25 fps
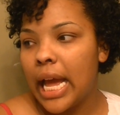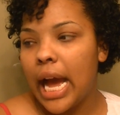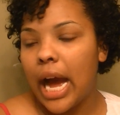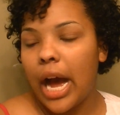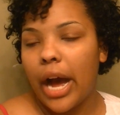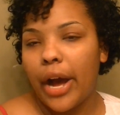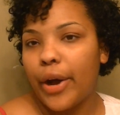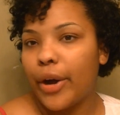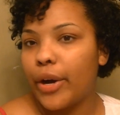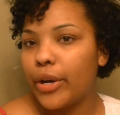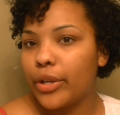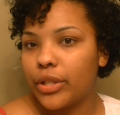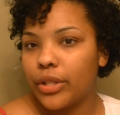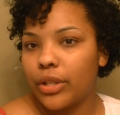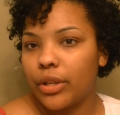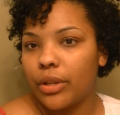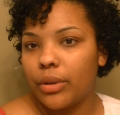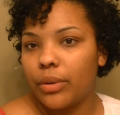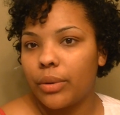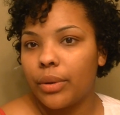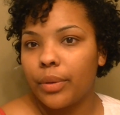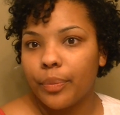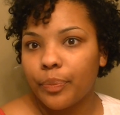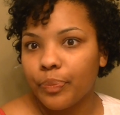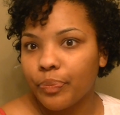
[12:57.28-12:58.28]
I
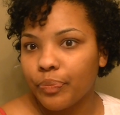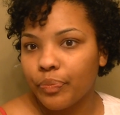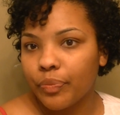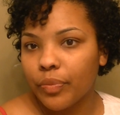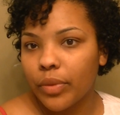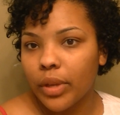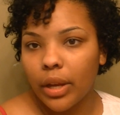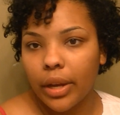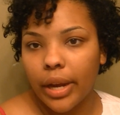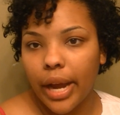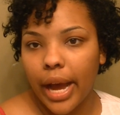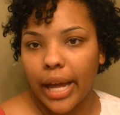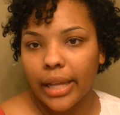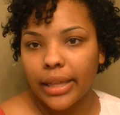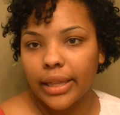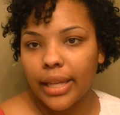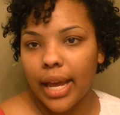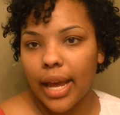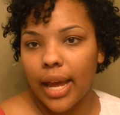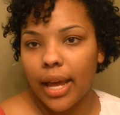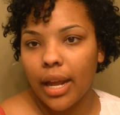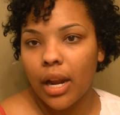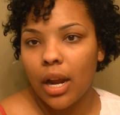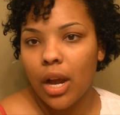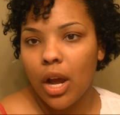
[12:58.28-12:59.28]
also got
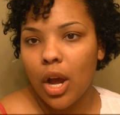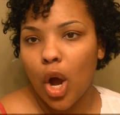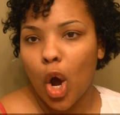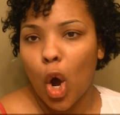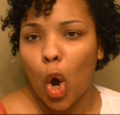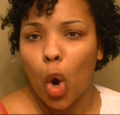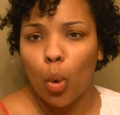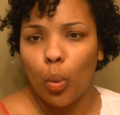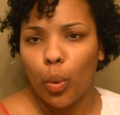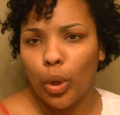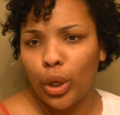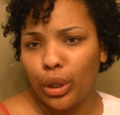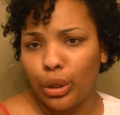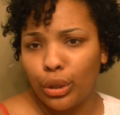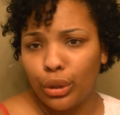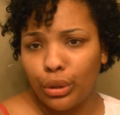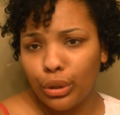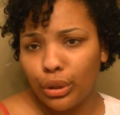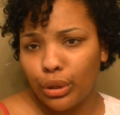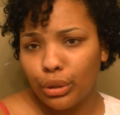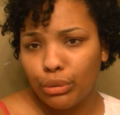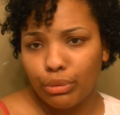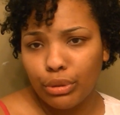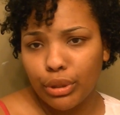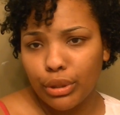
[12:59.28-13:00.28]
that, oh, we knew
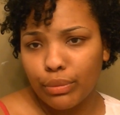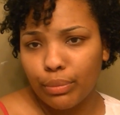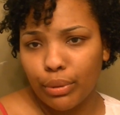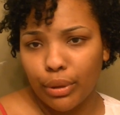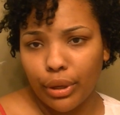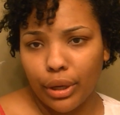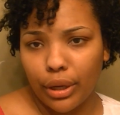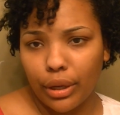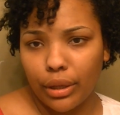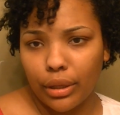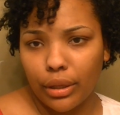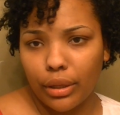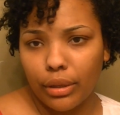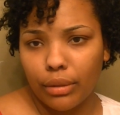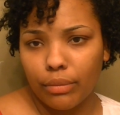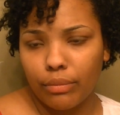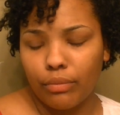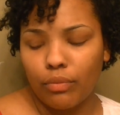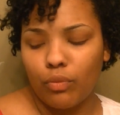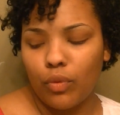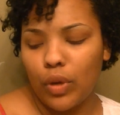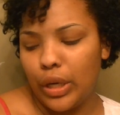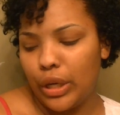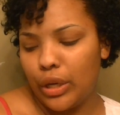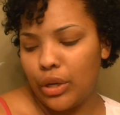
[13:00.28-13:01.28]
you was pregnant.
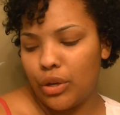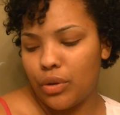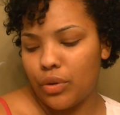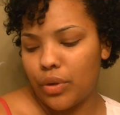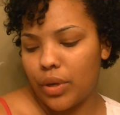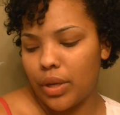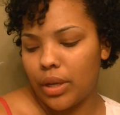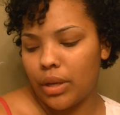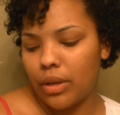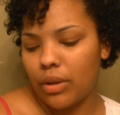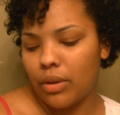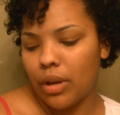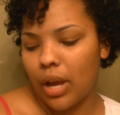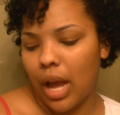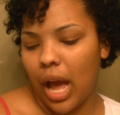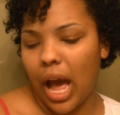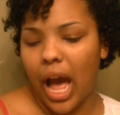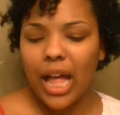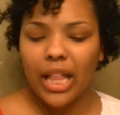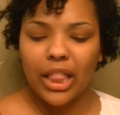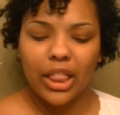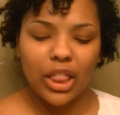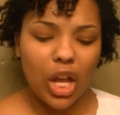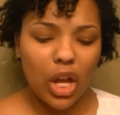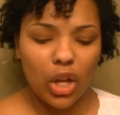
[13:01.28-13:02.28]
We knew it.
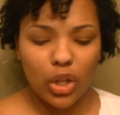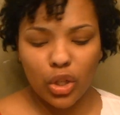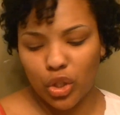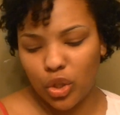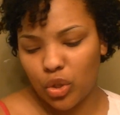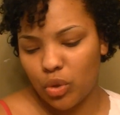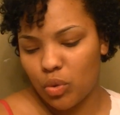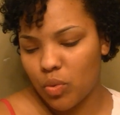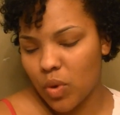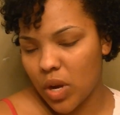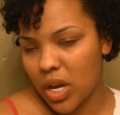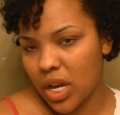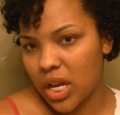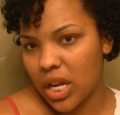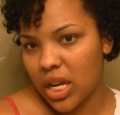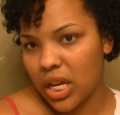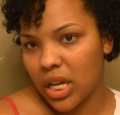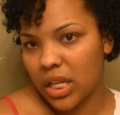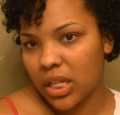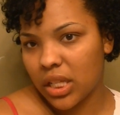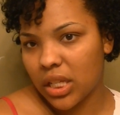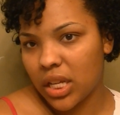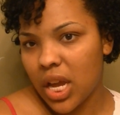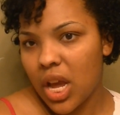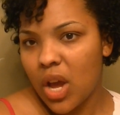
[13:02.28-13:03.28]
I thought you
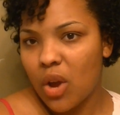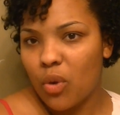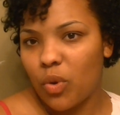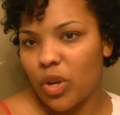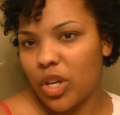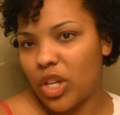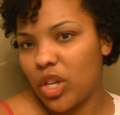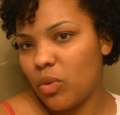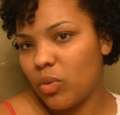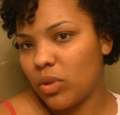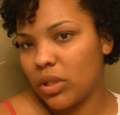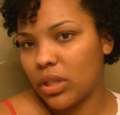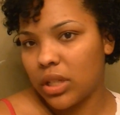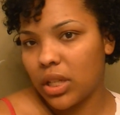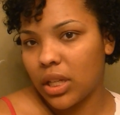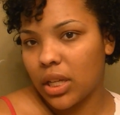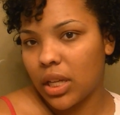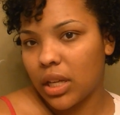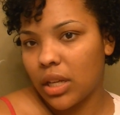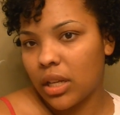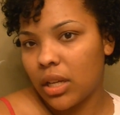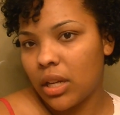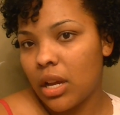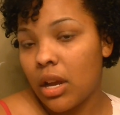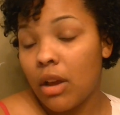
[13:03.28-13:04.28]
was. Well, you was
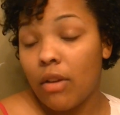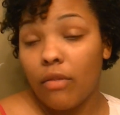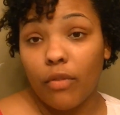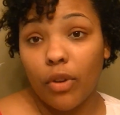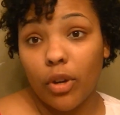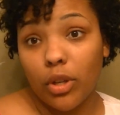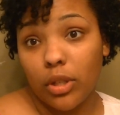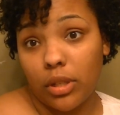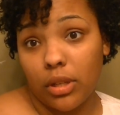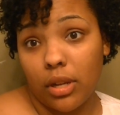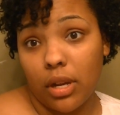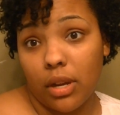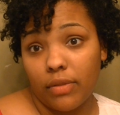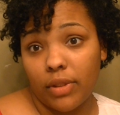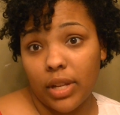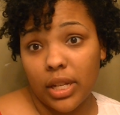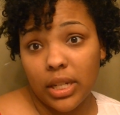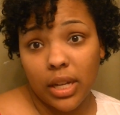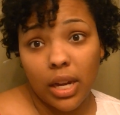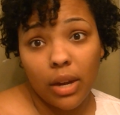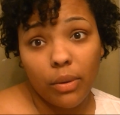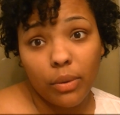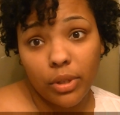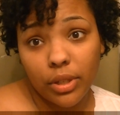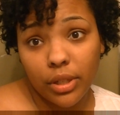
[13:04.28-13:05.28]
looking, first that's
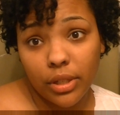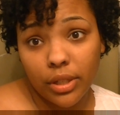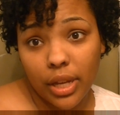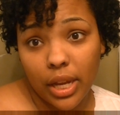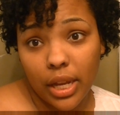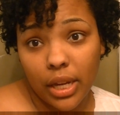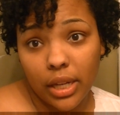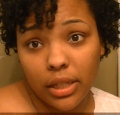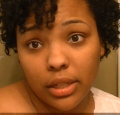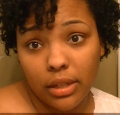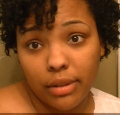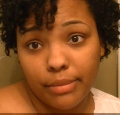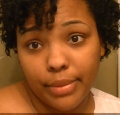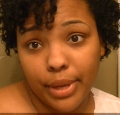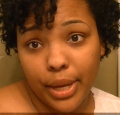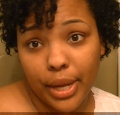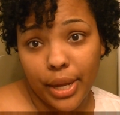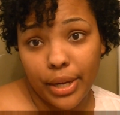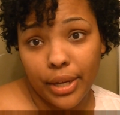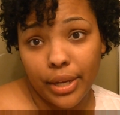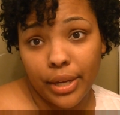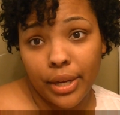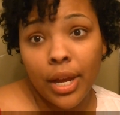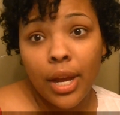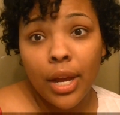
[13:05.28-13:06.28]
not what you say to
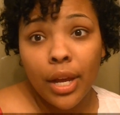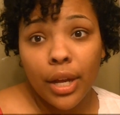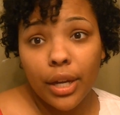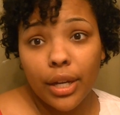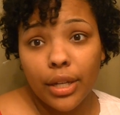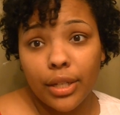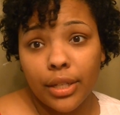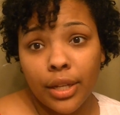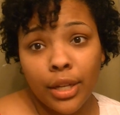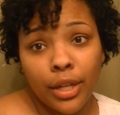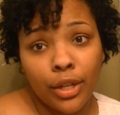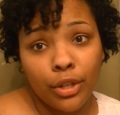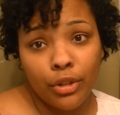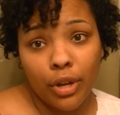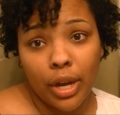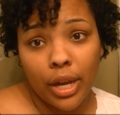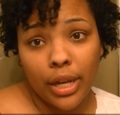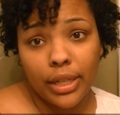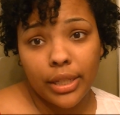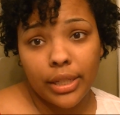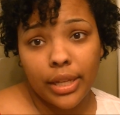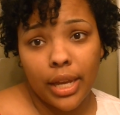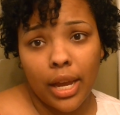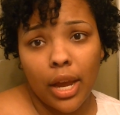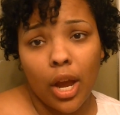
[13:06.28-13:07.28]
somebody. Because then you trying
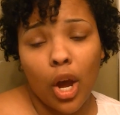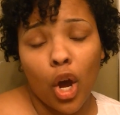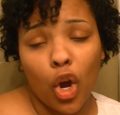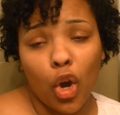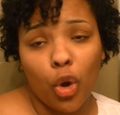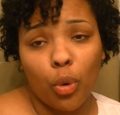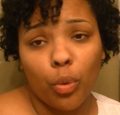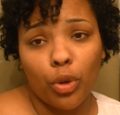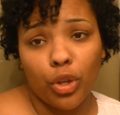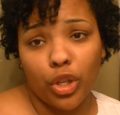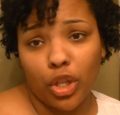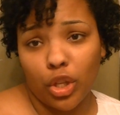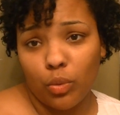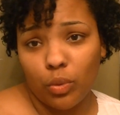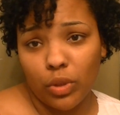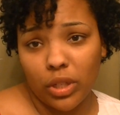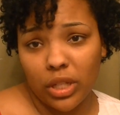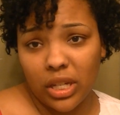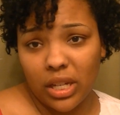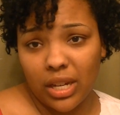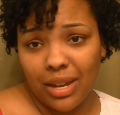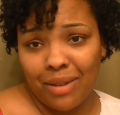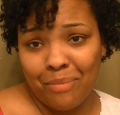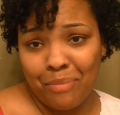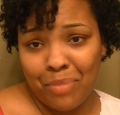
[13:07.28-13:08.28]
to say, oh, well, you was
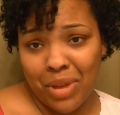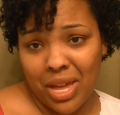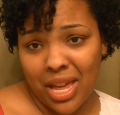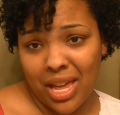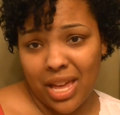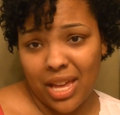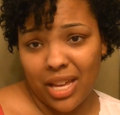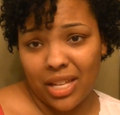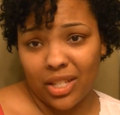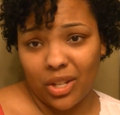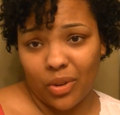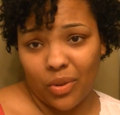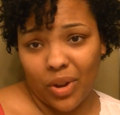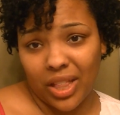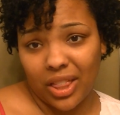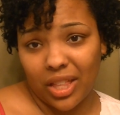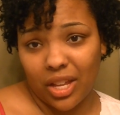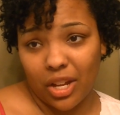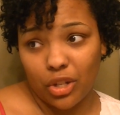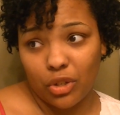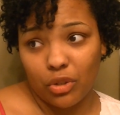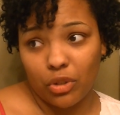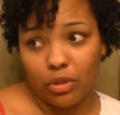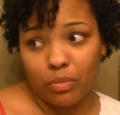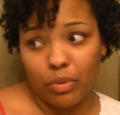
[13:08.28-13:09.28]
looking big, so I
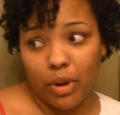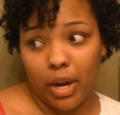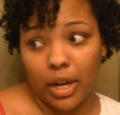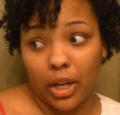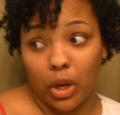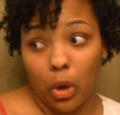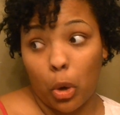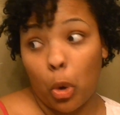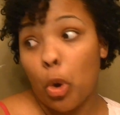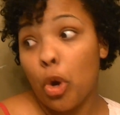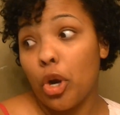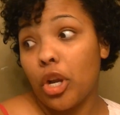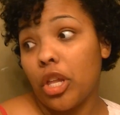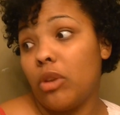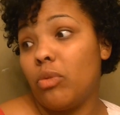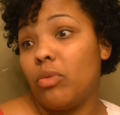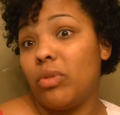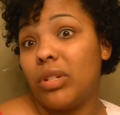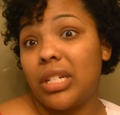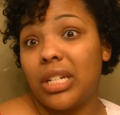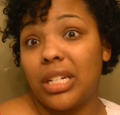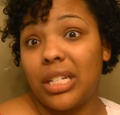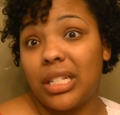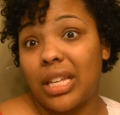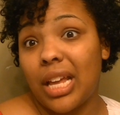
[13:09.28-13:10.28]
thought you was pregnant. Or you was
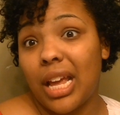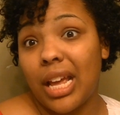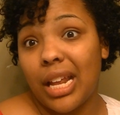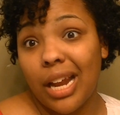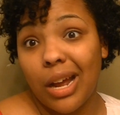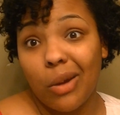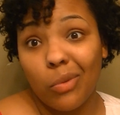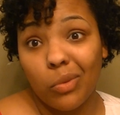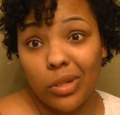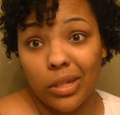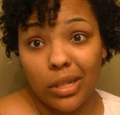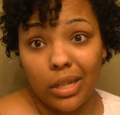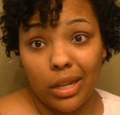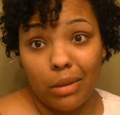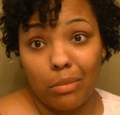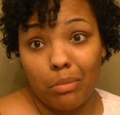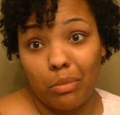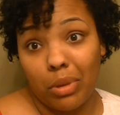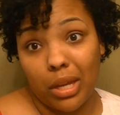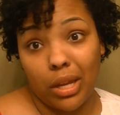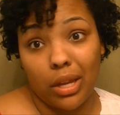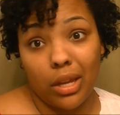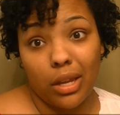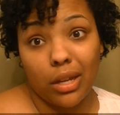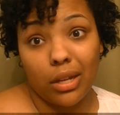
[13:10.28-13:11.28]
just saying I was looking
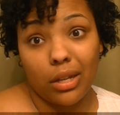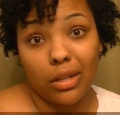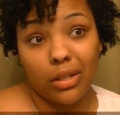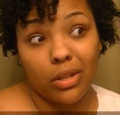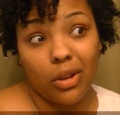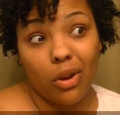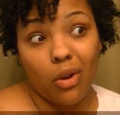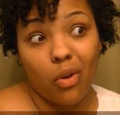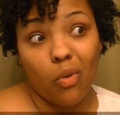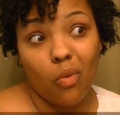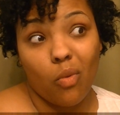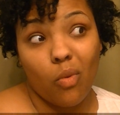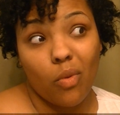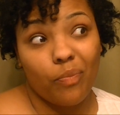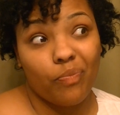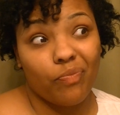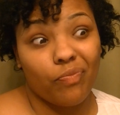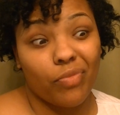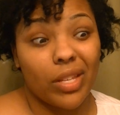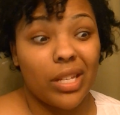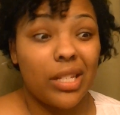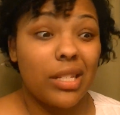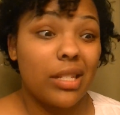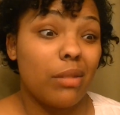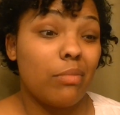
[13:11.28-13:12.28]
big. So
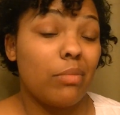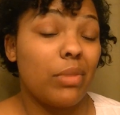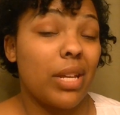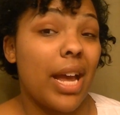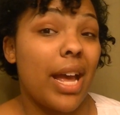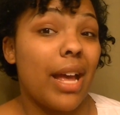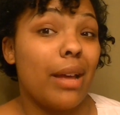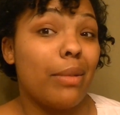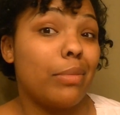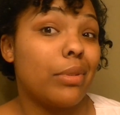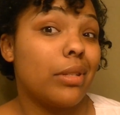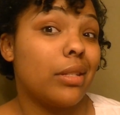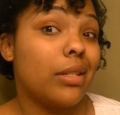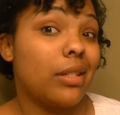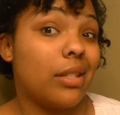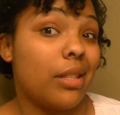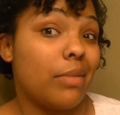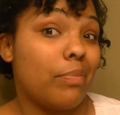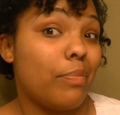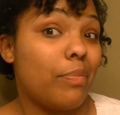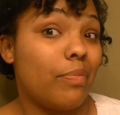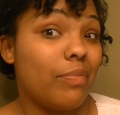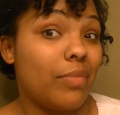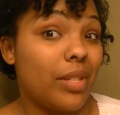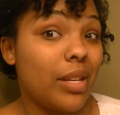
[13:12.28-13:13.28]
sometimes
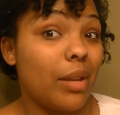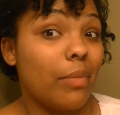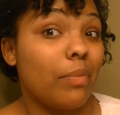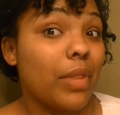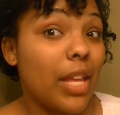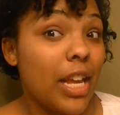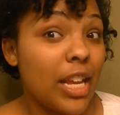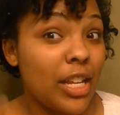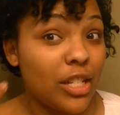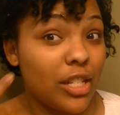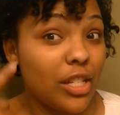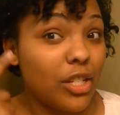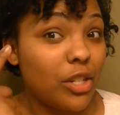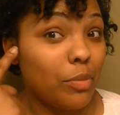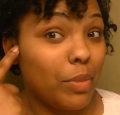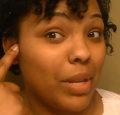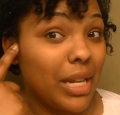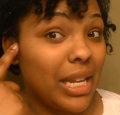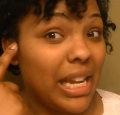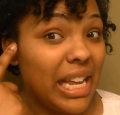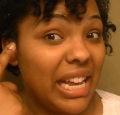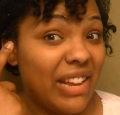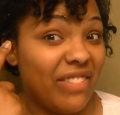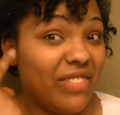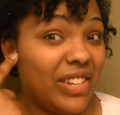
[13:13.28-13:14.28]
some things should be
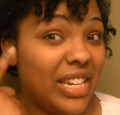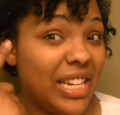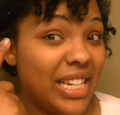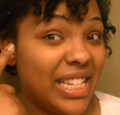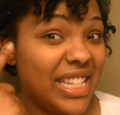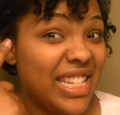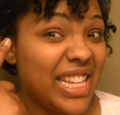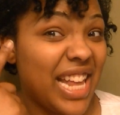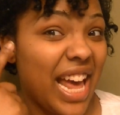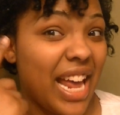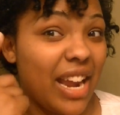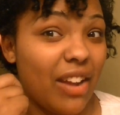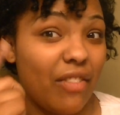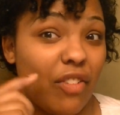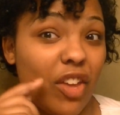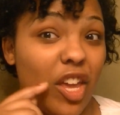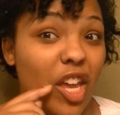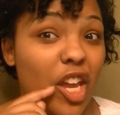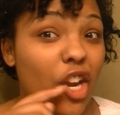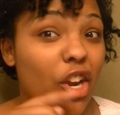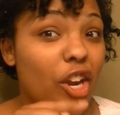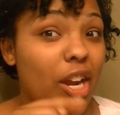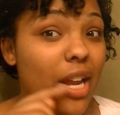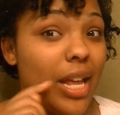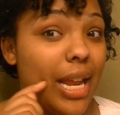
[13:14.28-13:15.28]
left inside of
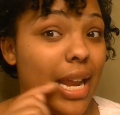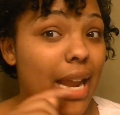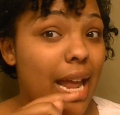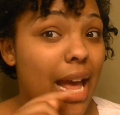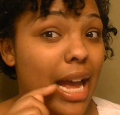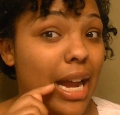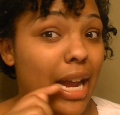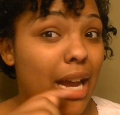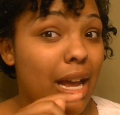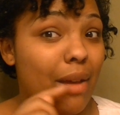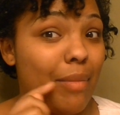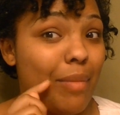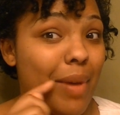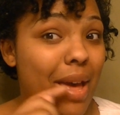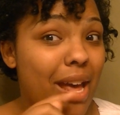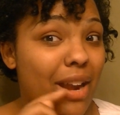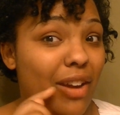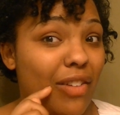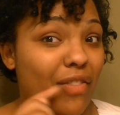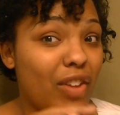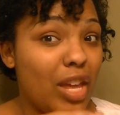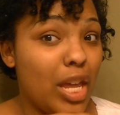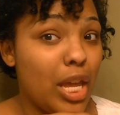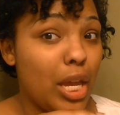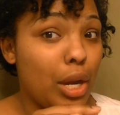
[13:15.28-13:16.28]
here and not come out
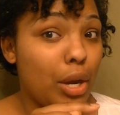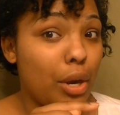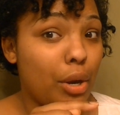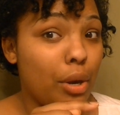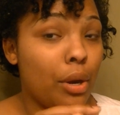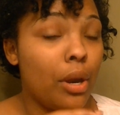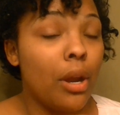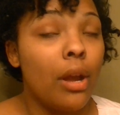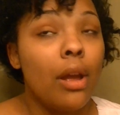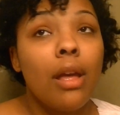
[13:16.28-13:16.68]
of here.